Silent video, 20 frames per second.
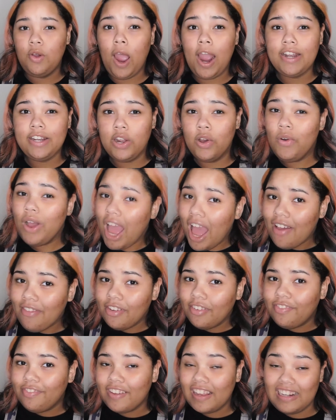I don't have
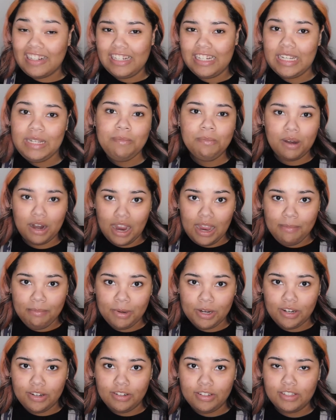a Fenty
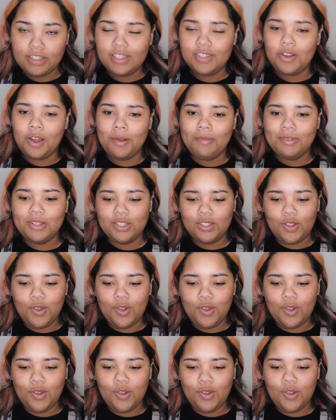primer, so I'm just